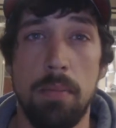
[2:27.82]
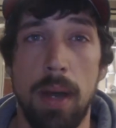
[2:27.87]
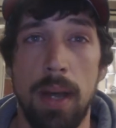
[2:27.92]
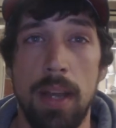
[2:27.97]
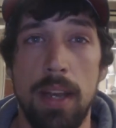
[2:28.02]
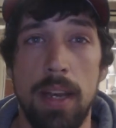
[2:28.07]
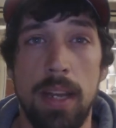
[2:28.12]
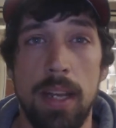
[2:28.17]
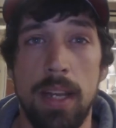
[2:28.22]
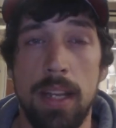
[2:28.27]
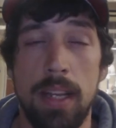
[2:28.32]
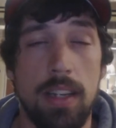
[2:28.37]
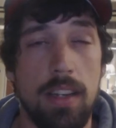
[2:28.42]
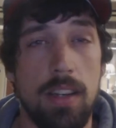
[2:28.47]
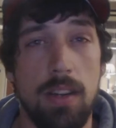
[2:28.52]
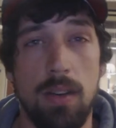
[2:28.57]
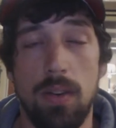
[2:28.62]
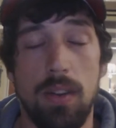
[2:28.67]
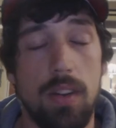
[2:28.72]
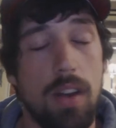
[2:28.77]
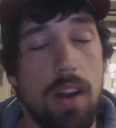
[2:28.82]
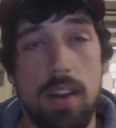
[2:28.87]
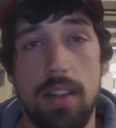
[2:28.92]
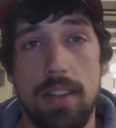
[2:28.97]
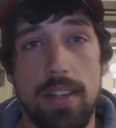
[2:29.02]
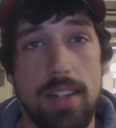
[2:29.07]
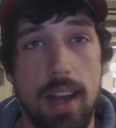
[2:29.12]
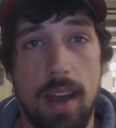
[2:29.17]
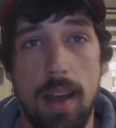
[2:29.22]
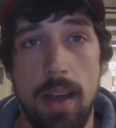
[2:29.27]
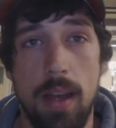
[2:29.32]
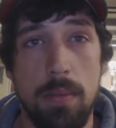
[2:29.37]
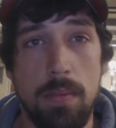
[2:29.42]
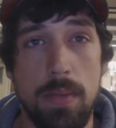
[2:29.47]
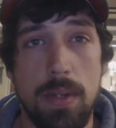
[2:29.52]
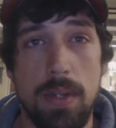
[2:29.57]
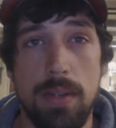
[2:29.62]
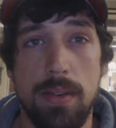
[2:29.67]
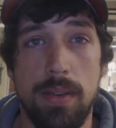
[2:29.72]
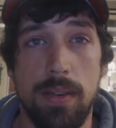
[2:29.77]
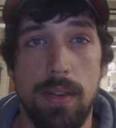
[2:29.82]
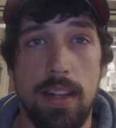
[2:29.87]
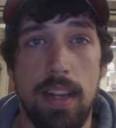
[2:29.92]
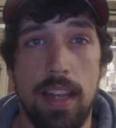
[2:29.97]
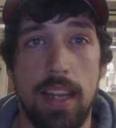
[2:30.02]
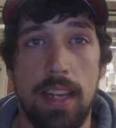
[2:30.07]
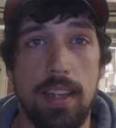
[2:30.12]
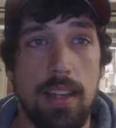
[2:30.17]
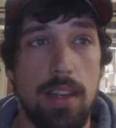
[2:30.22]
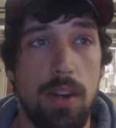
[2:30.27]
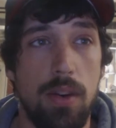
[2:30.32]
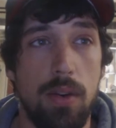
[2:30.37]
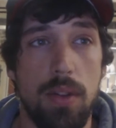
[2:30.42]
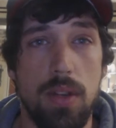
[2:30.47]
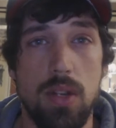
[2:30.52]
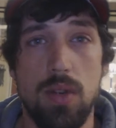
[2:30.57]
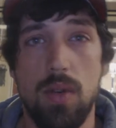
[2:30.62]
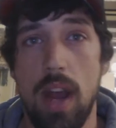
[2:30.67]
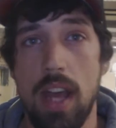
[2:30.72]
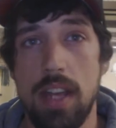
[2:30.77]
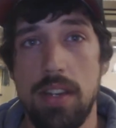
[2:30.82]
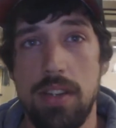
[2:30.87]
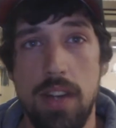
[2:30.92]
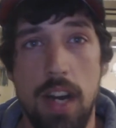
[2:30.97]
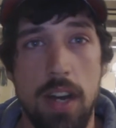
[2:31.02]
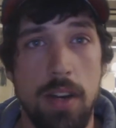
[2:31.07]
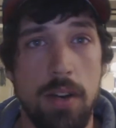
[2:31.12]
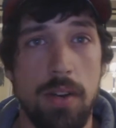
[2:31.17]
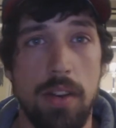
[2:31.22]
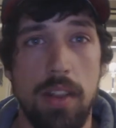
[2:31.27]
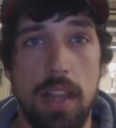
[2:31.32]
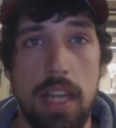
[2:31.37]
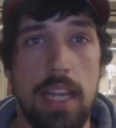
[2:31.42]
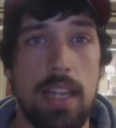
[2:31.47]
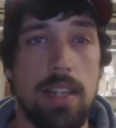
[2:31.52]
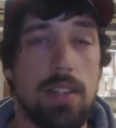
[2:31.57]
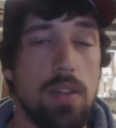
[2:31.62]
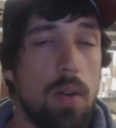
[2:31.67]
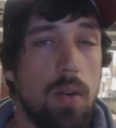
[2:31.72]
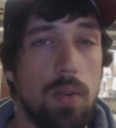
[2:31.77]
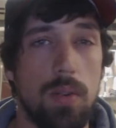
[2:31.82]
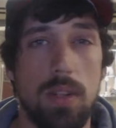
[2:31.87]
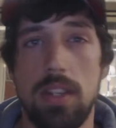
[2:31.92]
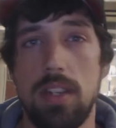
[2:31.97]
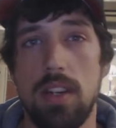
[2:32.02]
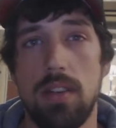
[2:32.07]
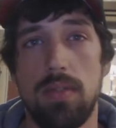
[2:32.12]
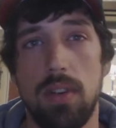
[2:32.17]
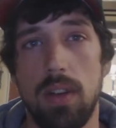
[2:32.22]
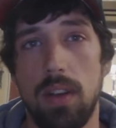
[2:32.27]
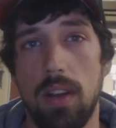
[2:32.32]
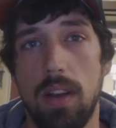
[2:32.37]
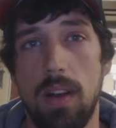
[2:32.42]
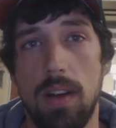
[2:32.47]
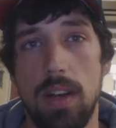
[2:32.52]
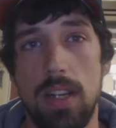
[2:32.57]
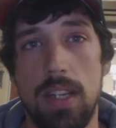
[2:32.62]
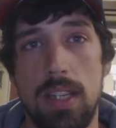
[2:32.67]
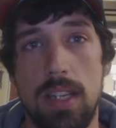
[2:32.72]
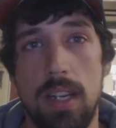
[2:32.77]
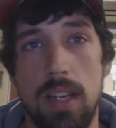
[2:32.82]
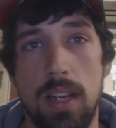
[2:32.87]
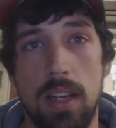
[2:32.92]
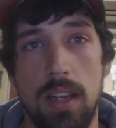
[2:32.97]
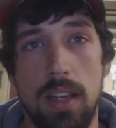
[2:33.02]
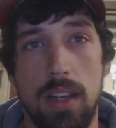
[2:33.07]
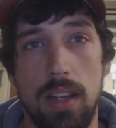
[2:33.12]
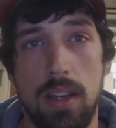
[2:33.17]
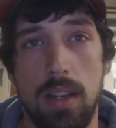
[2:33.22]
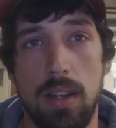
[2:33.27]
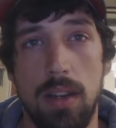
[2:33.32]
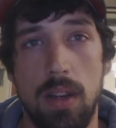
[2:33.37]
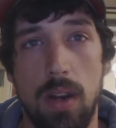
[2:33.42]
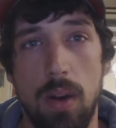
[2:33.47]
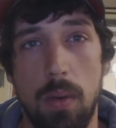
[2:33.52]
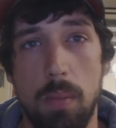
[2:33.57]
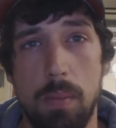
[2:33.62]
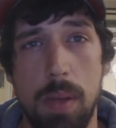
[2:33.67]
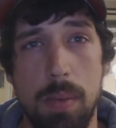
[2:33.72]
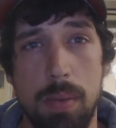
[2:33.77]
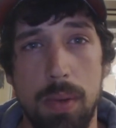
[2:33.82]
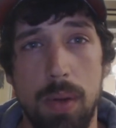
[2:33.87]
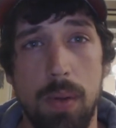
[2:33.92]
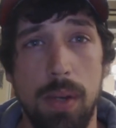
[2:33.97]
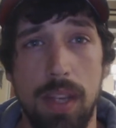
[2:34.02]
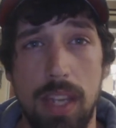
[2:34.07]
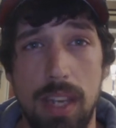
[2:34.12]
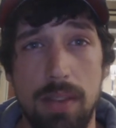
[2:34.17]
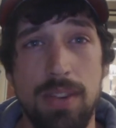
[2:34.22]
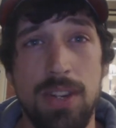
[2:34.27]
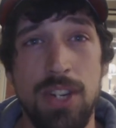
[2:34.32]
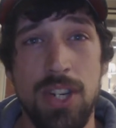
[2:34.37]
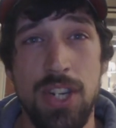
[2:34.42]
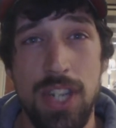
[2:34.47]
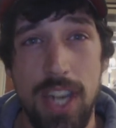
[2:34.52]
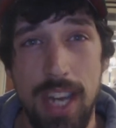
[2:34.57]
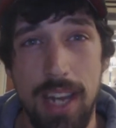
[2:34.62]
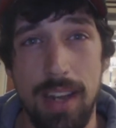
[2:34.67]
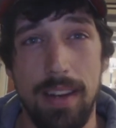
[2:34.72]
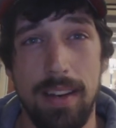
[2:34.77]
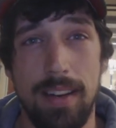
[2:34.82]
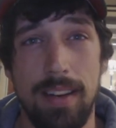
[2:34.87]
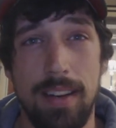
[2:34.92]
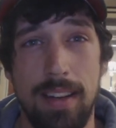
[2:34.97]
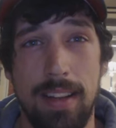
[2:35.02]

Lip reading: But a lot of the times. Like, the transgender things, all these different laws, people don't give a shit.